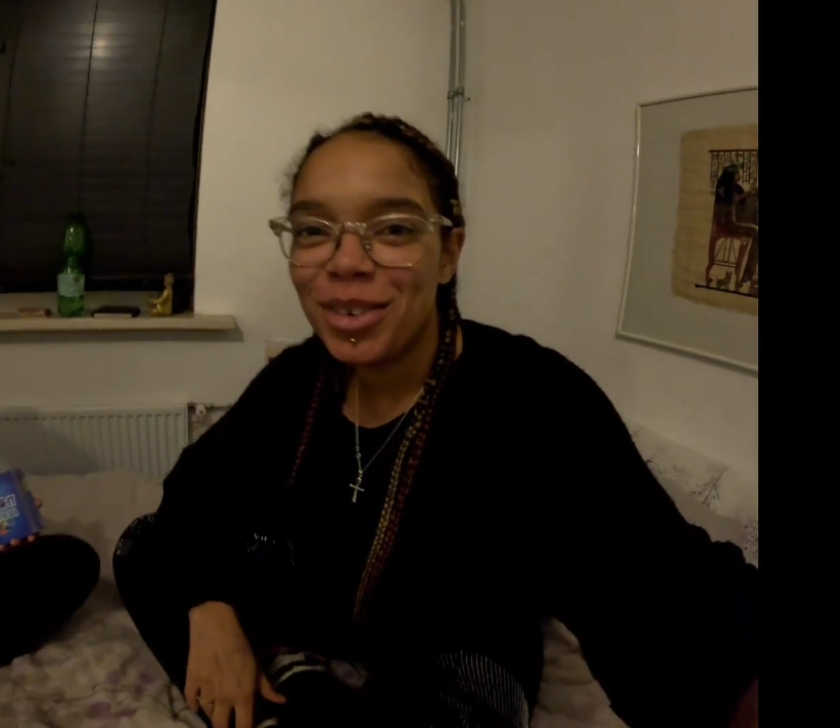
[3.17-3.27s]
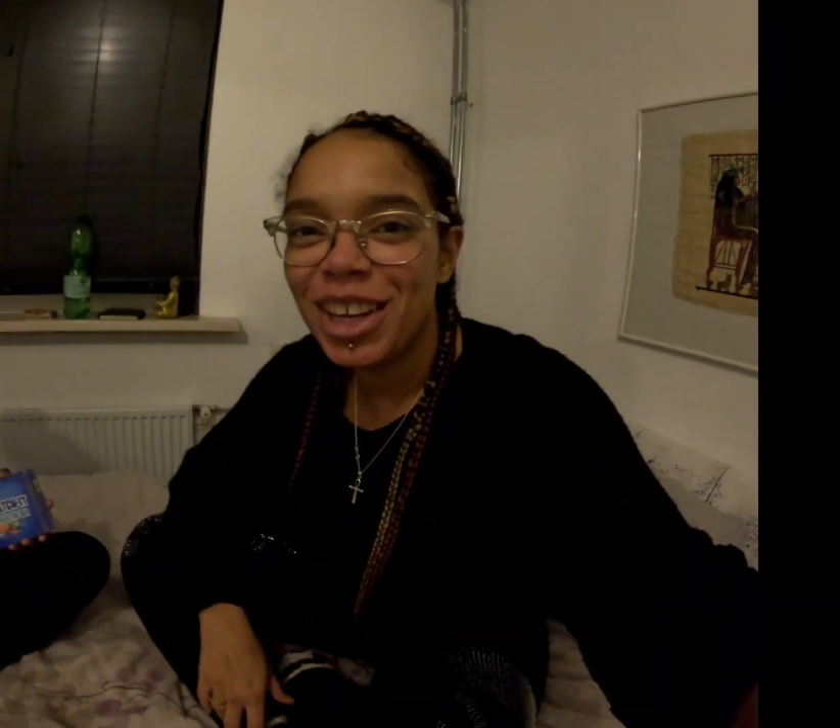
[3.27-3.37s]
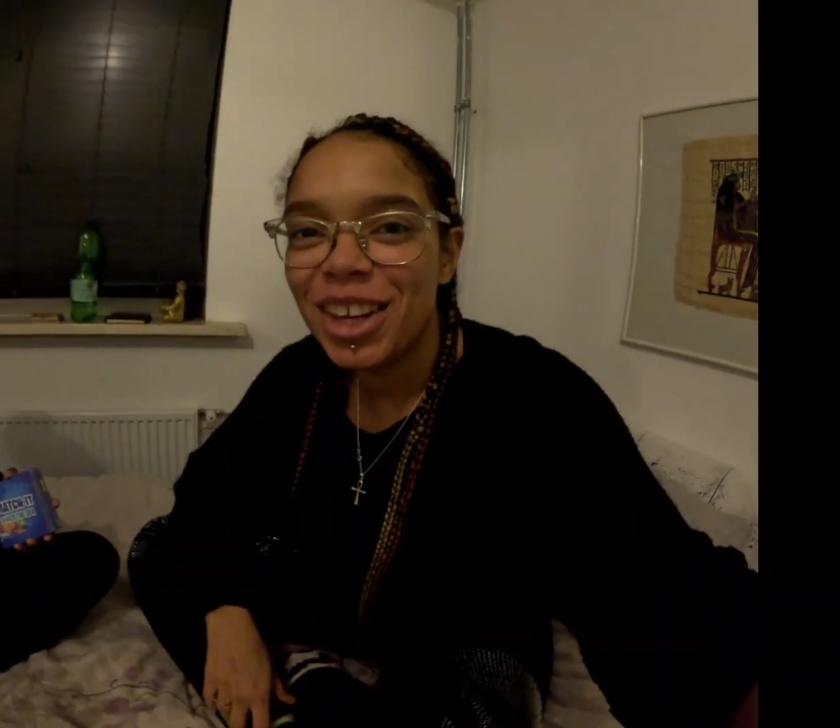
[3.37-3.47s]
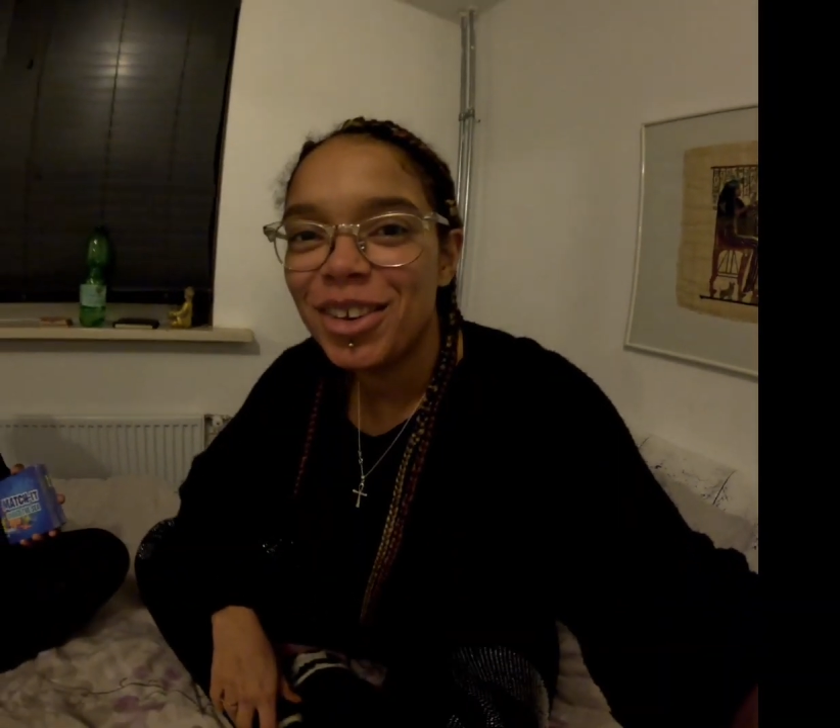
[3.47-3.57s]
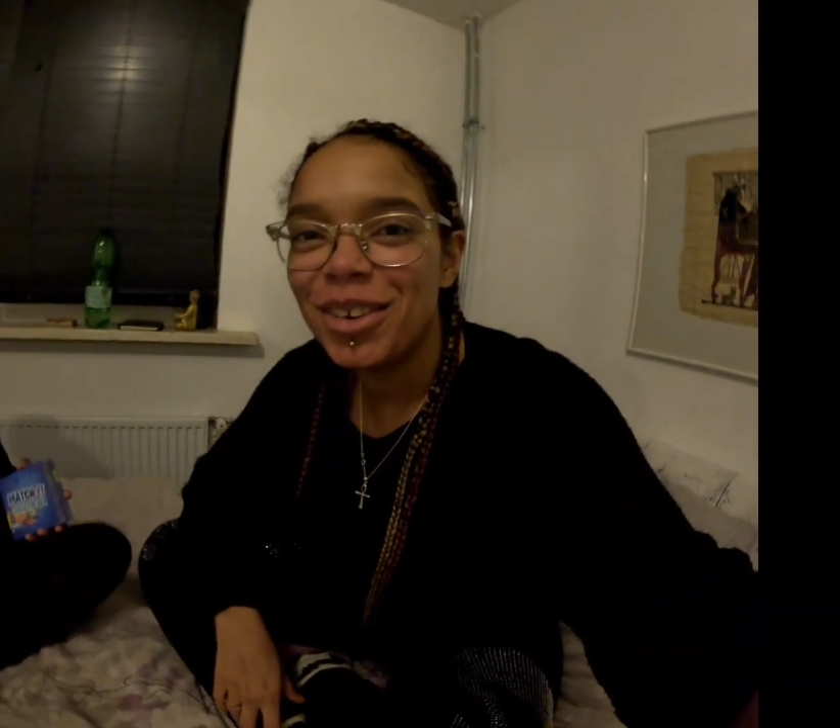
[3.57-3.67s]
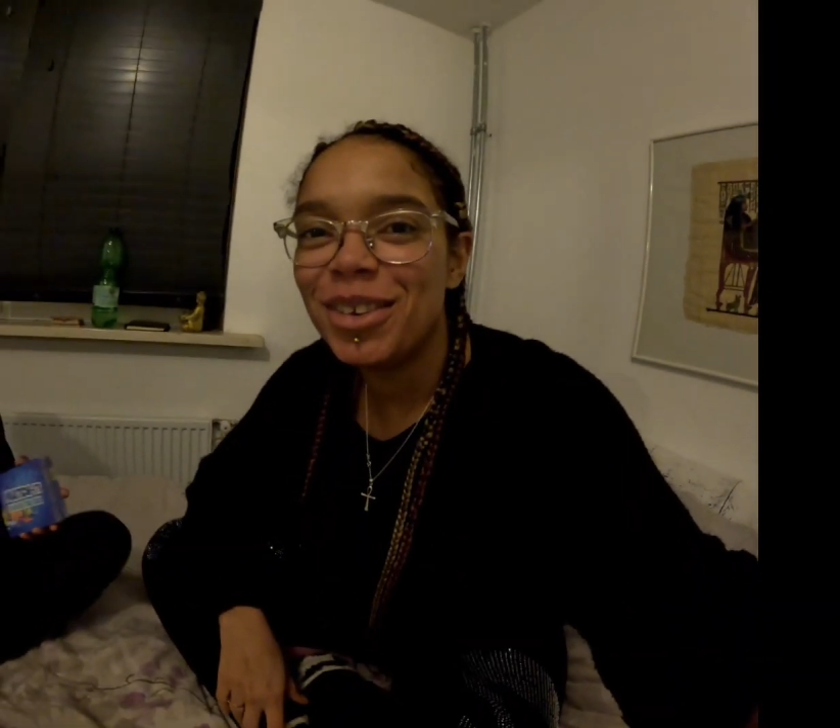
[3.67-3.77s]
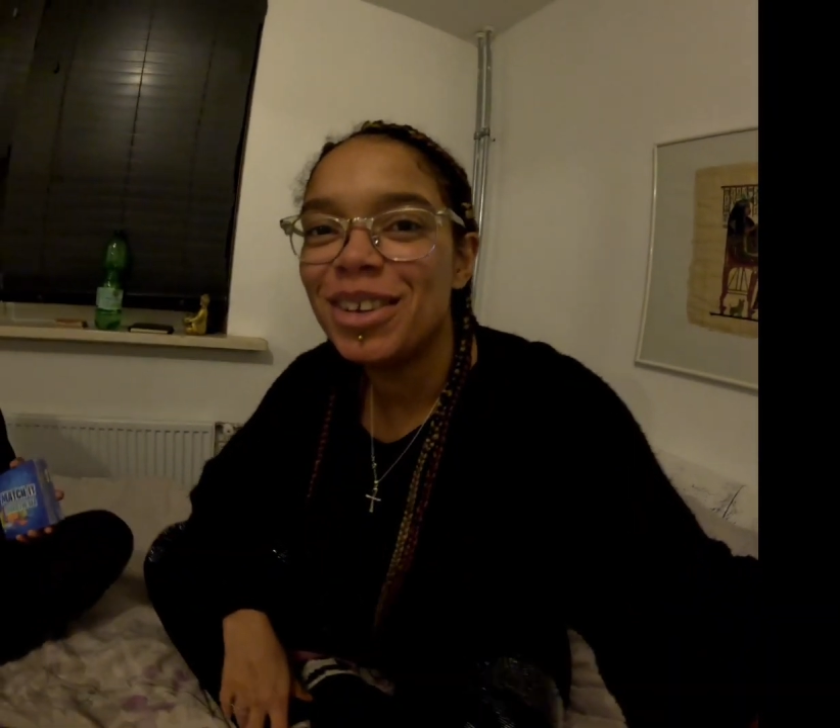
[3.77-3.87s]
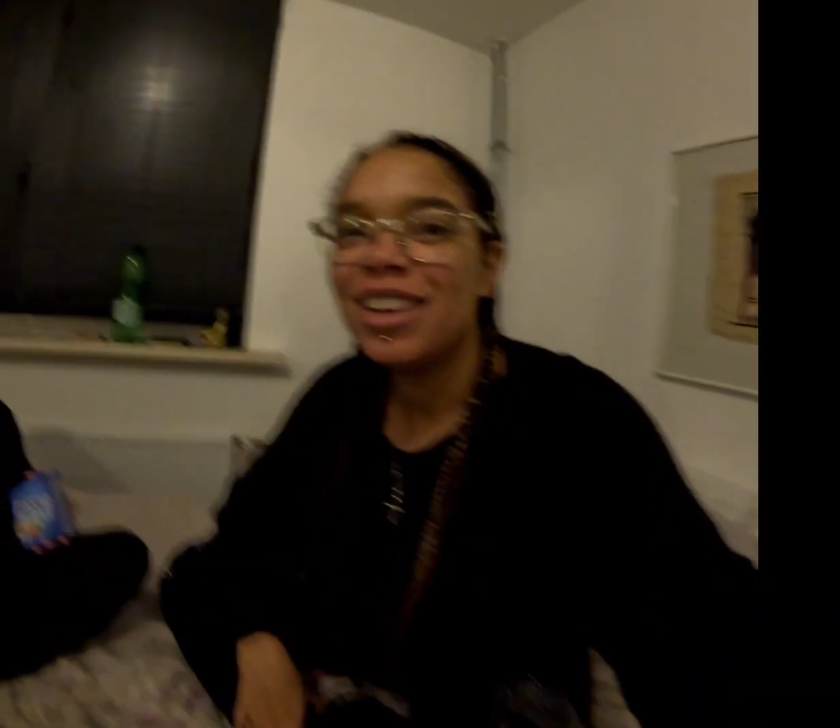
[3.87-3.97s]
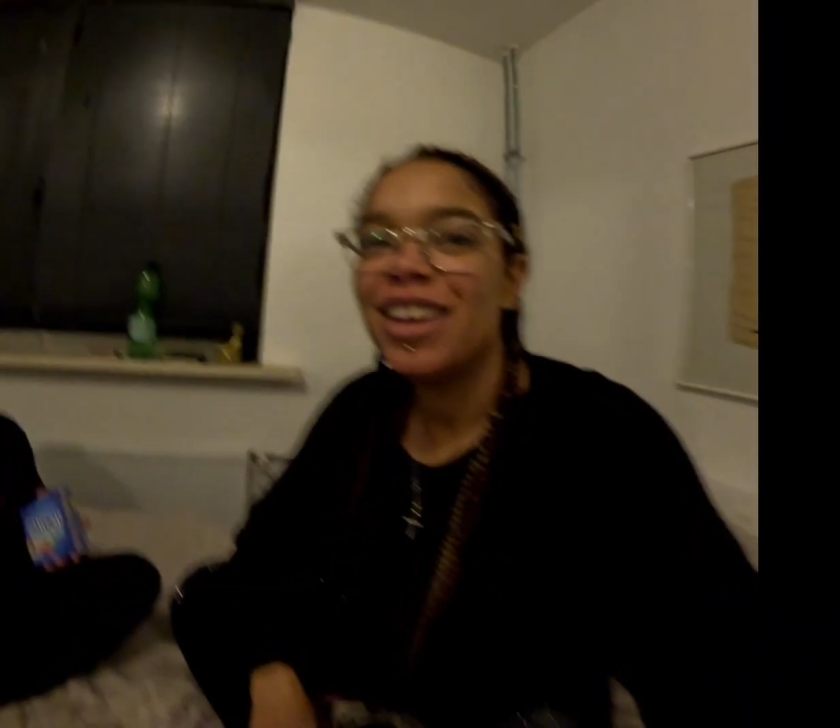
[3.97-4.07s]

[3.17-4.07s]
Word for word: video.